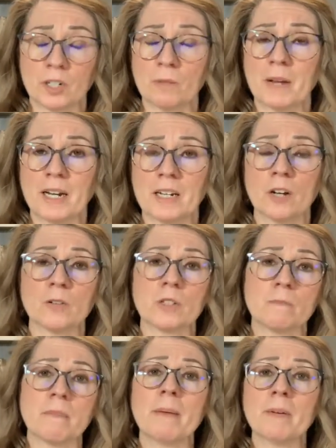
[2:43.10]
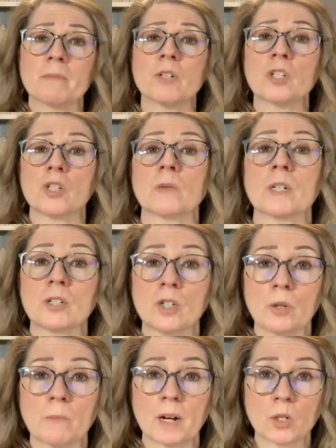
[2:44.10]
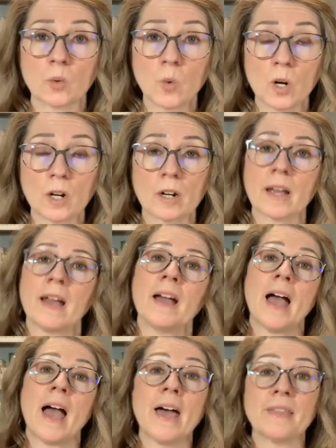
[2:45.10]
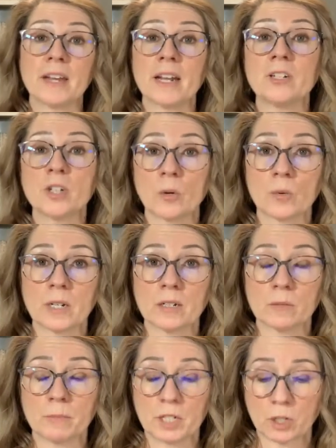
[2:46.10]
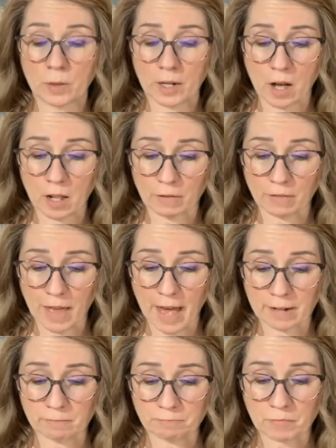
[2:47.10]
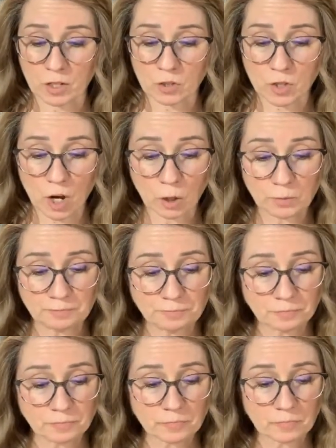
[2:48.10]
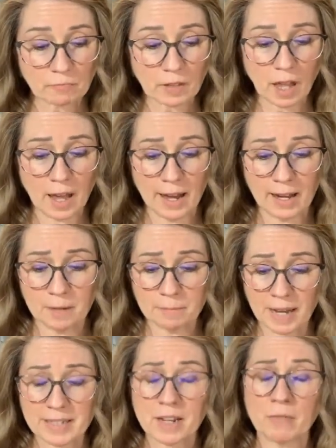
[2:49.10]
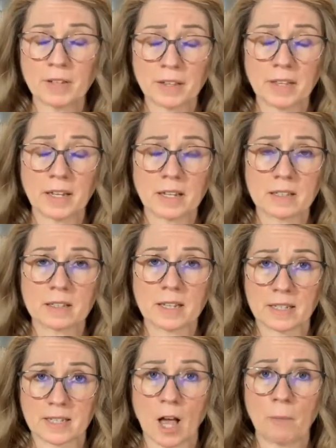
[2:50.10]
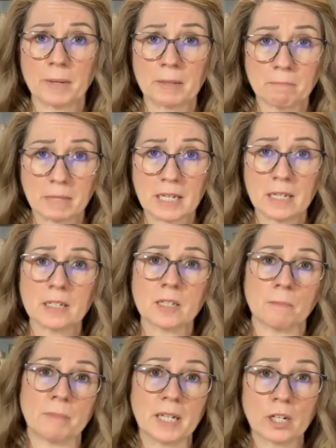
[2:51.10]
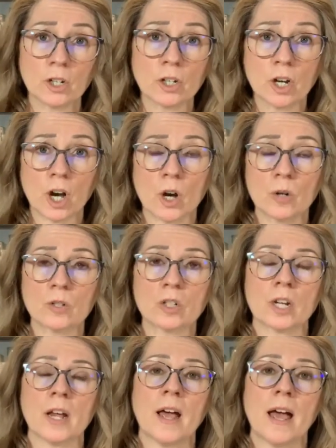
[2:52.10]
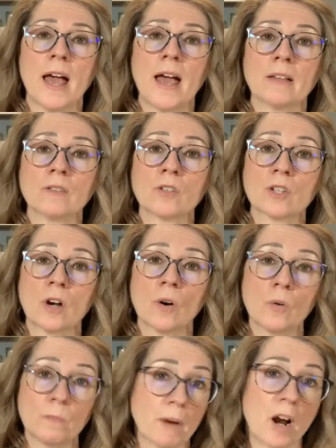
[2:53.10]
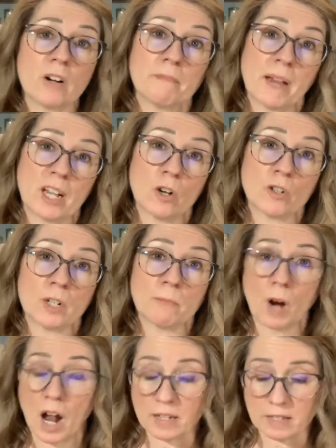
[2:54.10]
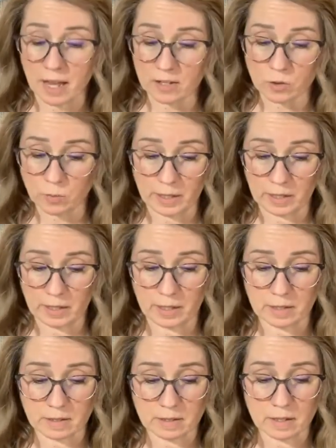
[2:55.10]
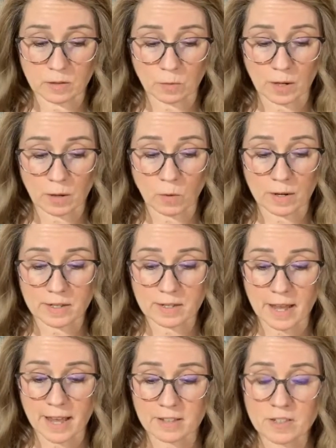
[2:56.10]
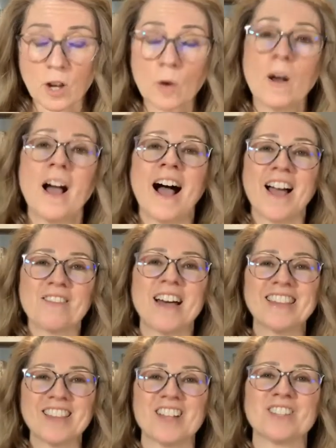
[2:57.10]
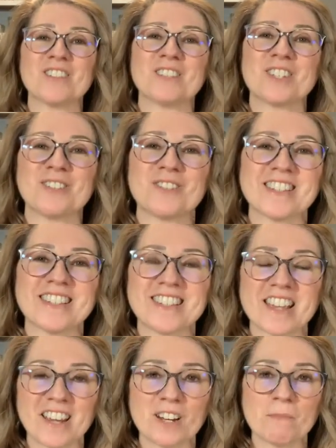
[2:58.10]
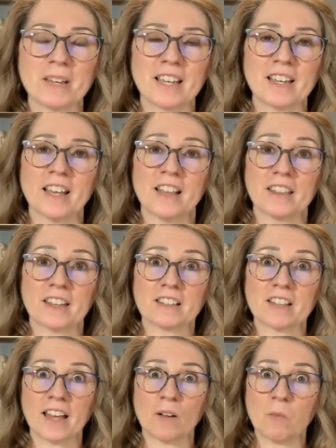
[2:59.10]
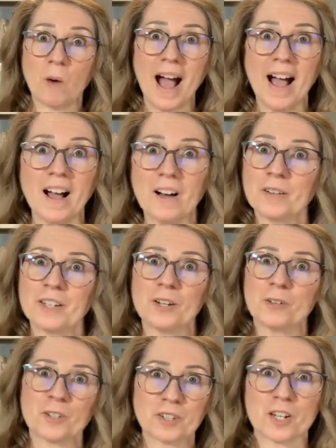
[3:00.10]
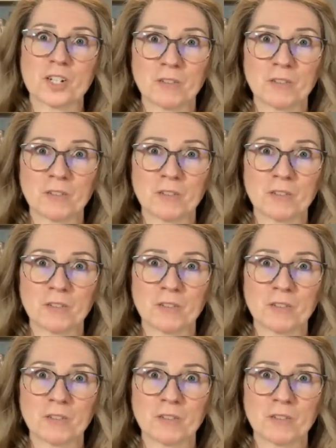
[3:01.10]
many notes. Maybe I'm just doing too much work, and that I don't need to be doing all of that. So I definitely think it's helping me to be a good coach. And so part of my coaching process really is what I want to say. So I've had lots of students say to me things like, wow, you're such a